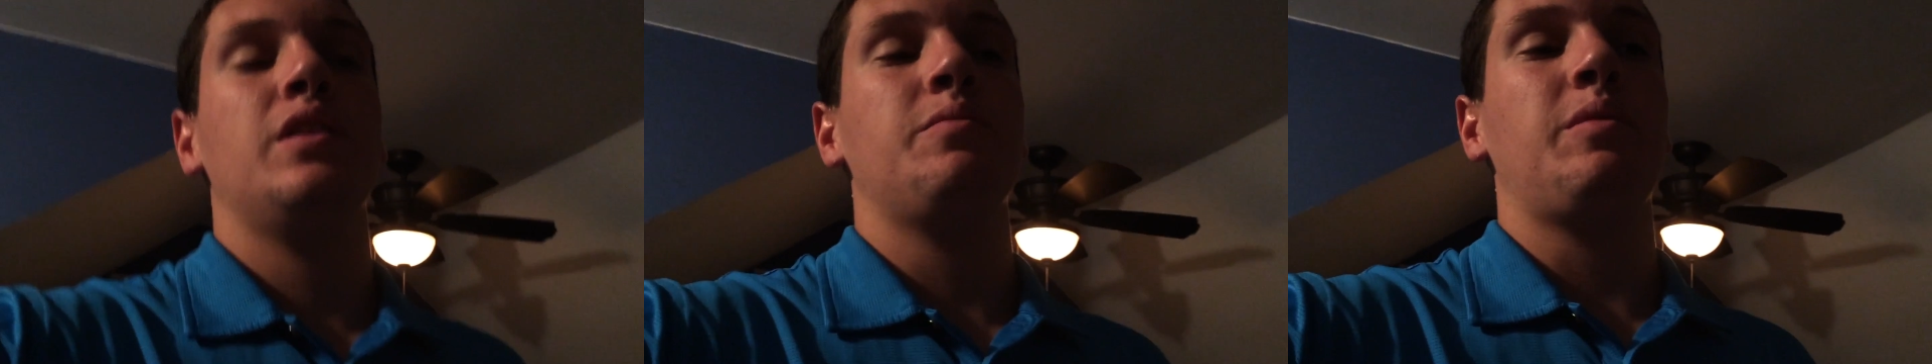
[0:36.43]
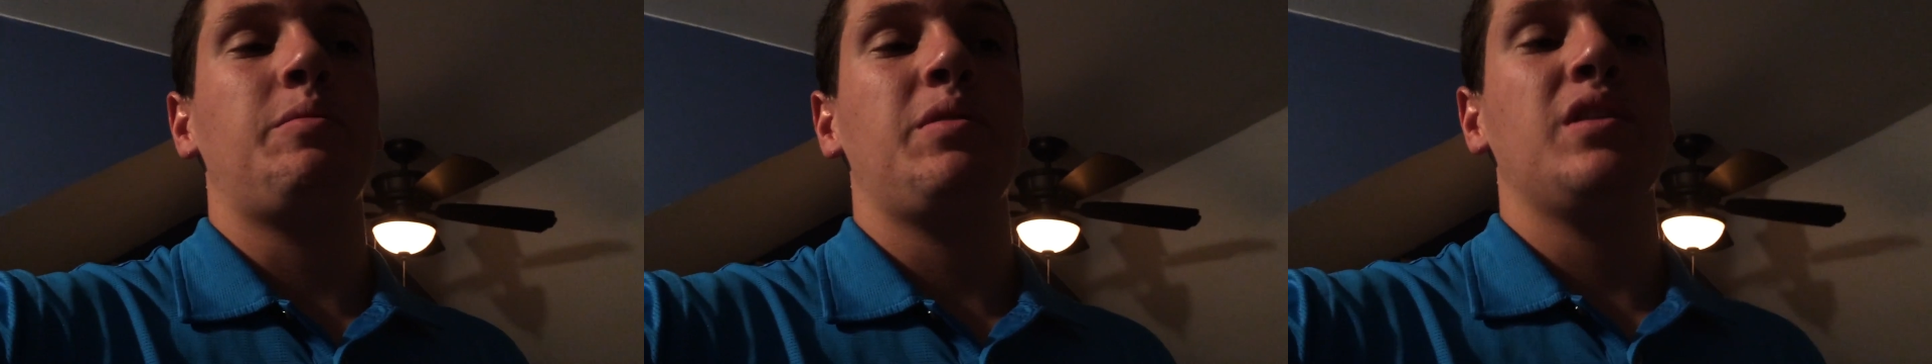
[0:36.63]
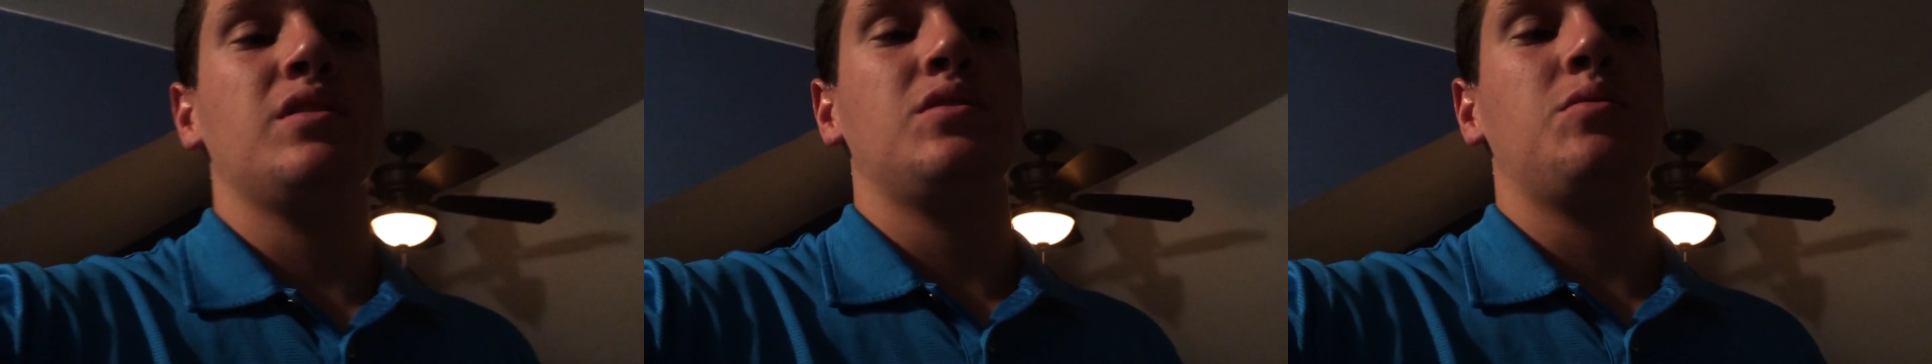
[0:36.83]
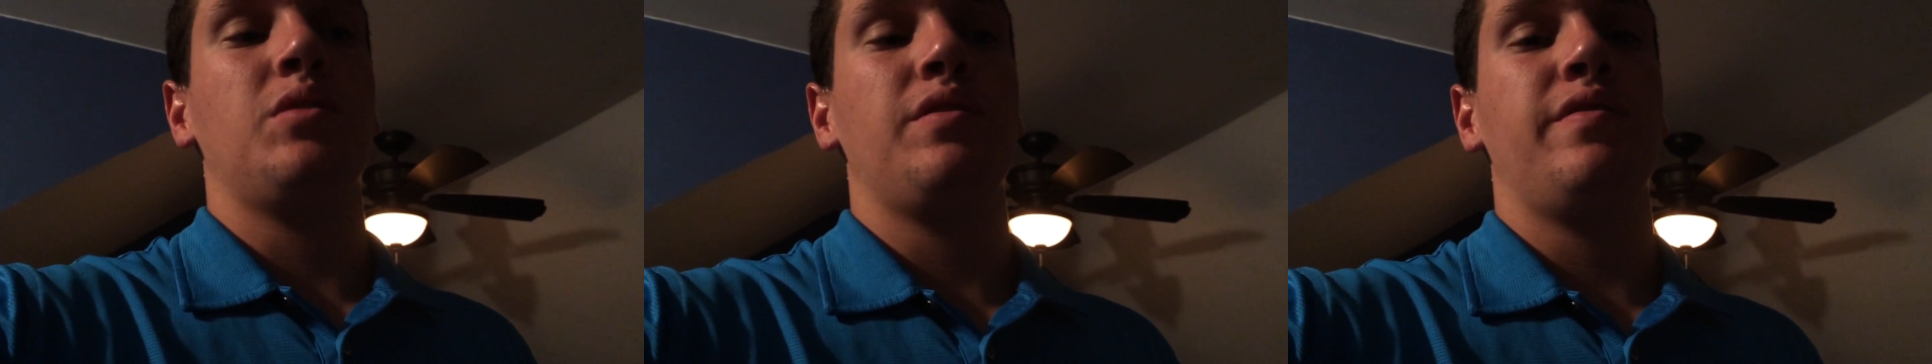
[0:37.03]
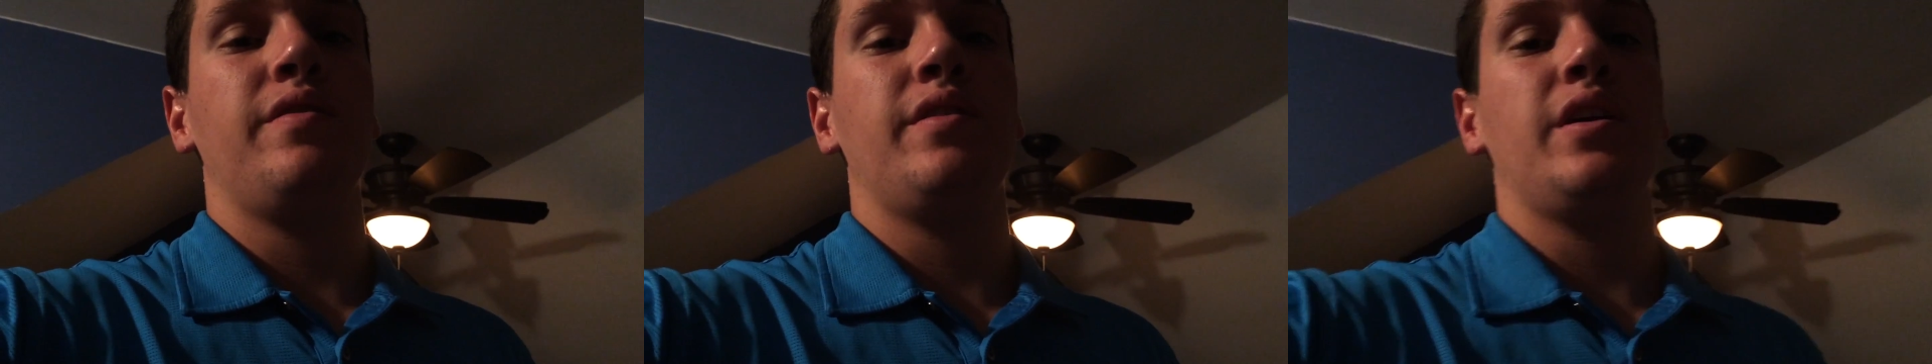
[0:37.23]
Is my parents'
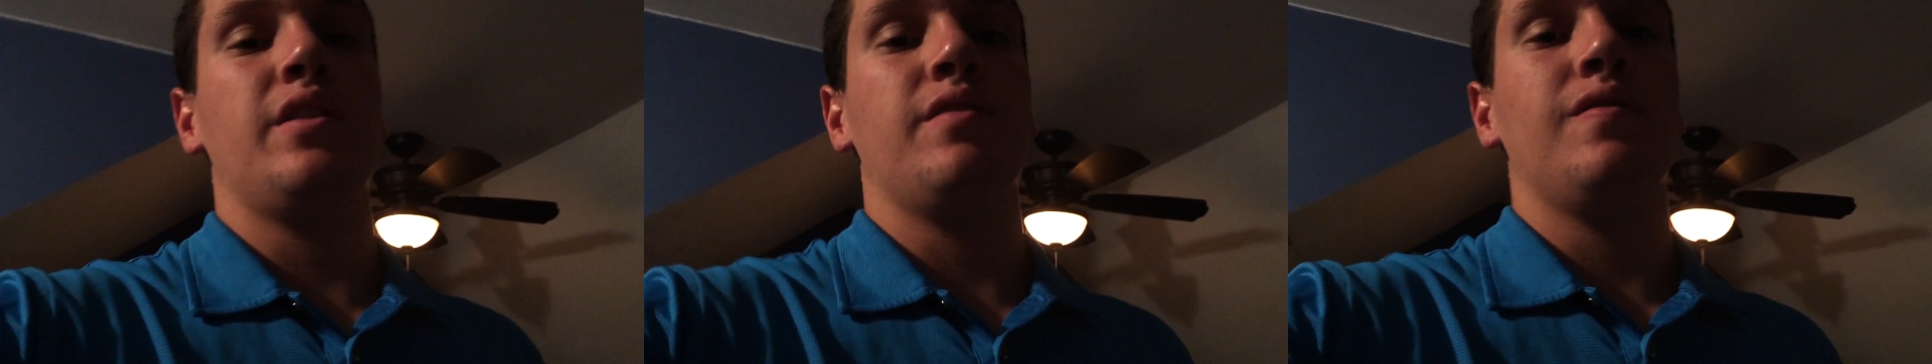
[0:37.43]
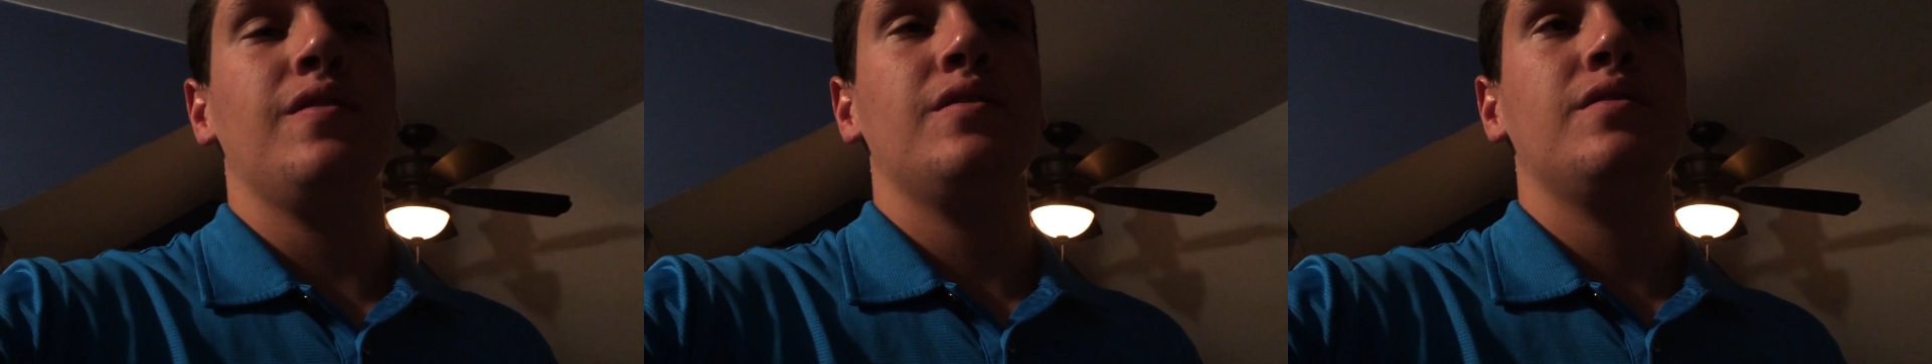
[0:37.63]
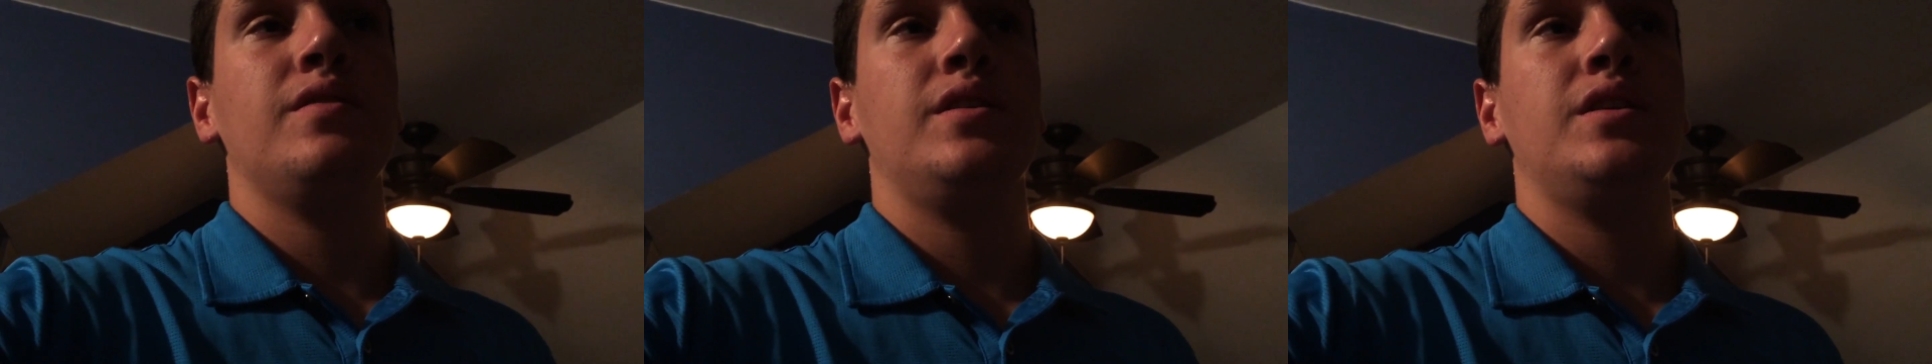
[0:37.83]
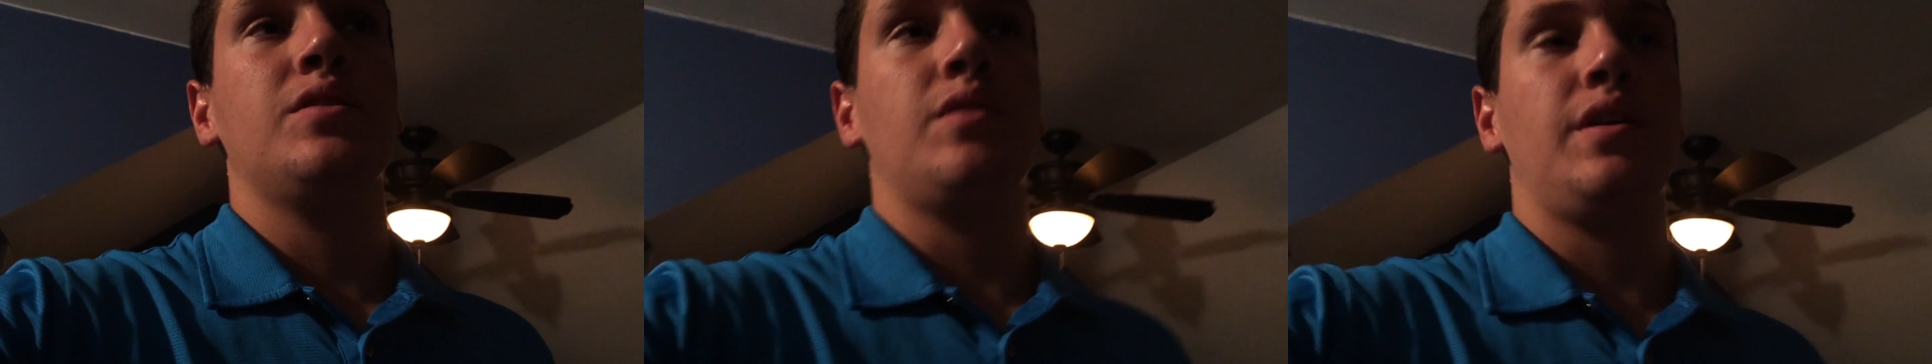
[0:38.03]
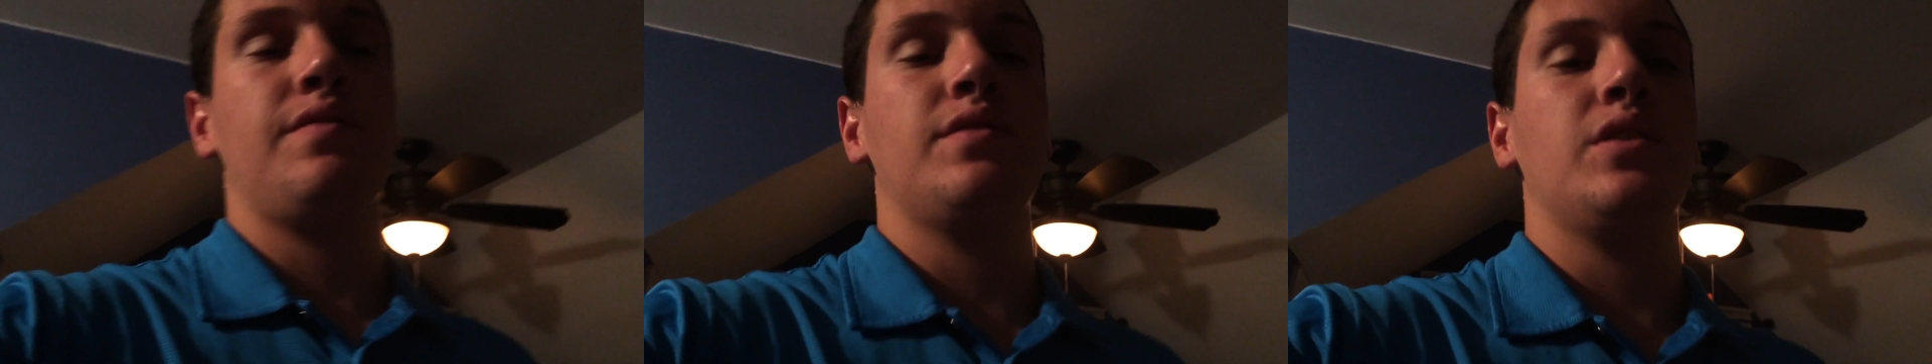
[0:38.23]
25th anniversary,
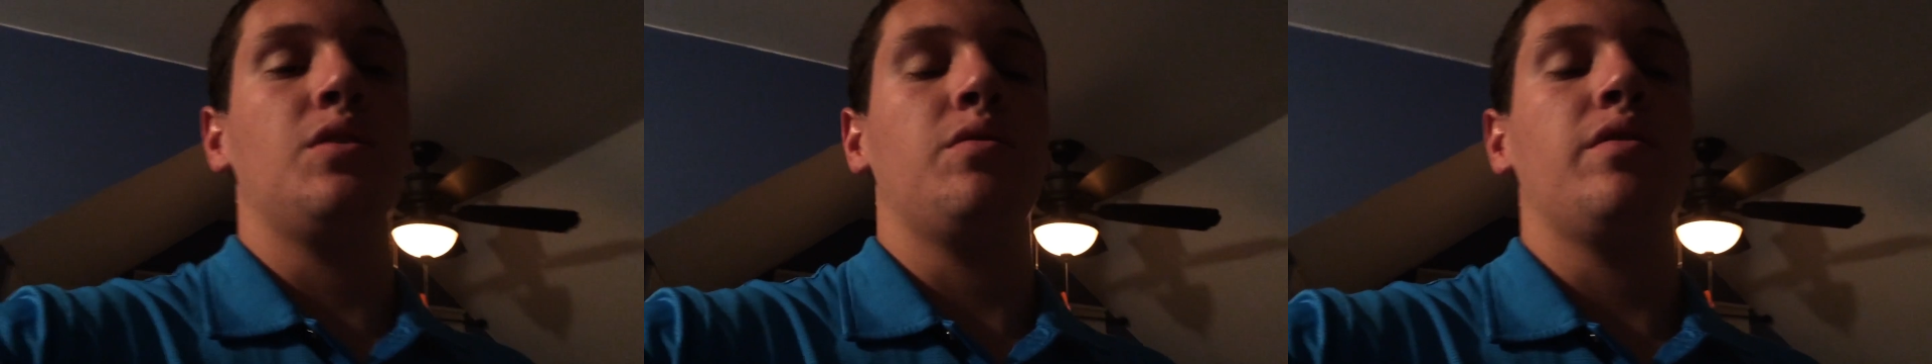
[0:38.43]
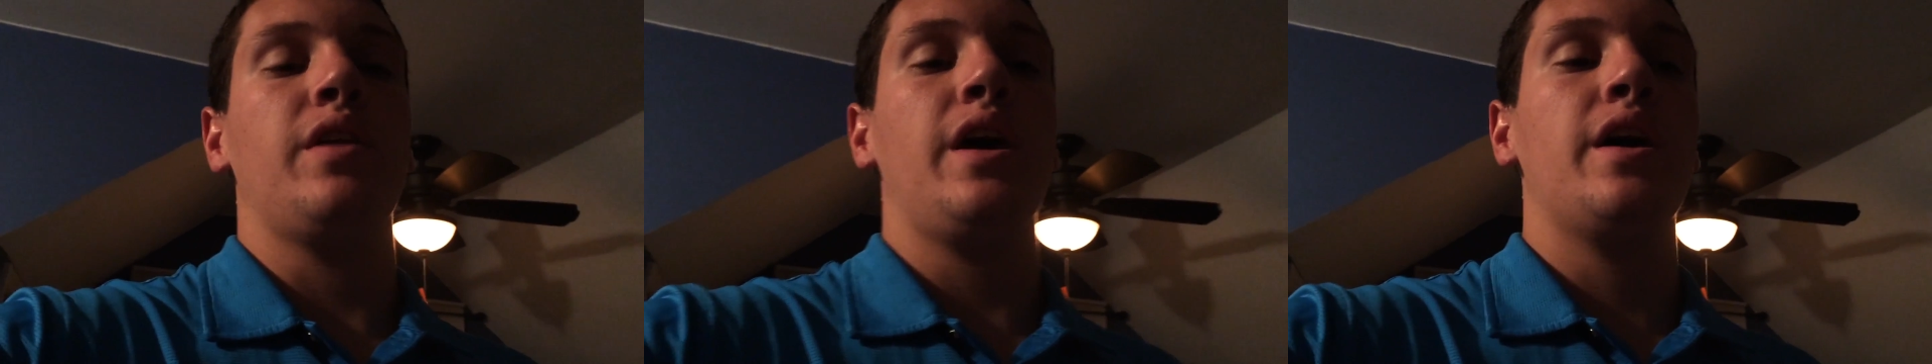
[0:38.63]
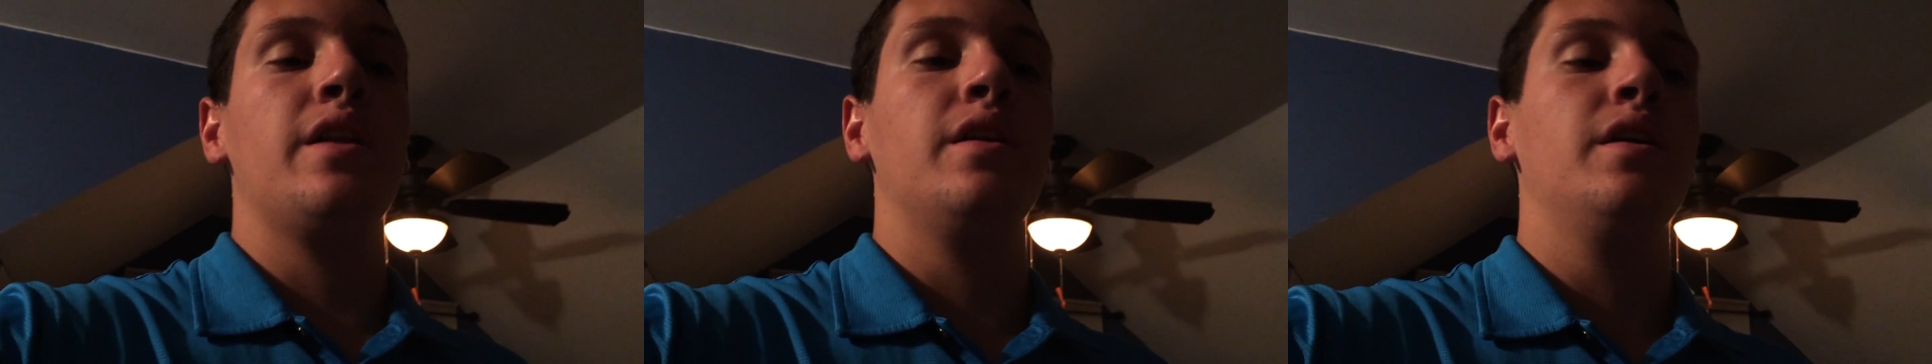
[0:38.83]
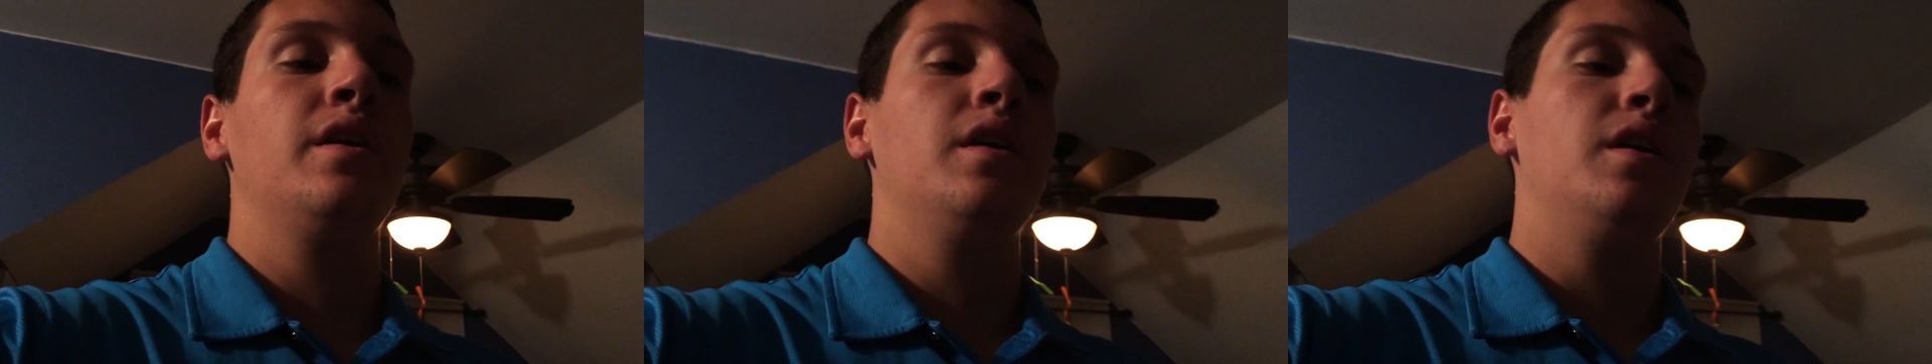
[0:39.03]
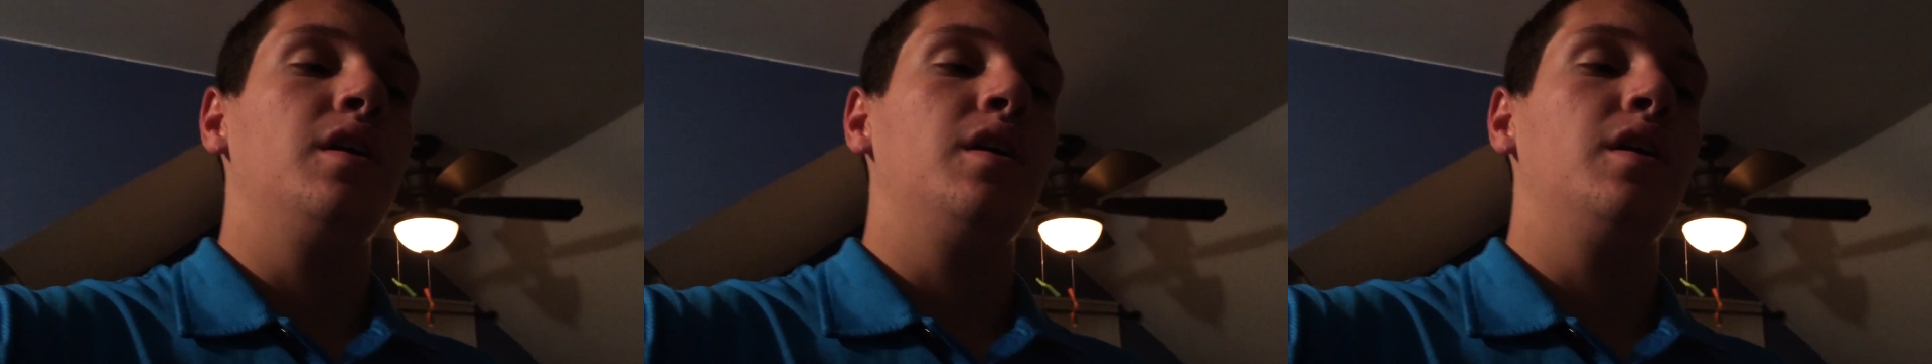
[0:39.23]
so I have to go to that